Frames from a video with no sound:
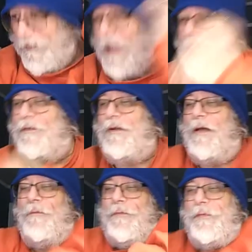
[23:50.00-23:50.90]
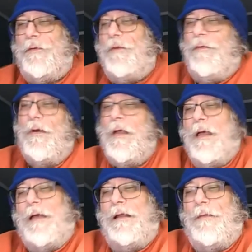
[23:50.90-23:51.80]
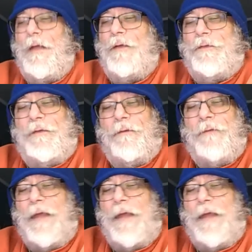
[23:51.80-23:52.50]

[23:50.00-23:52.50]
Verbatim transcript: they haven't come through, and I'm not sure if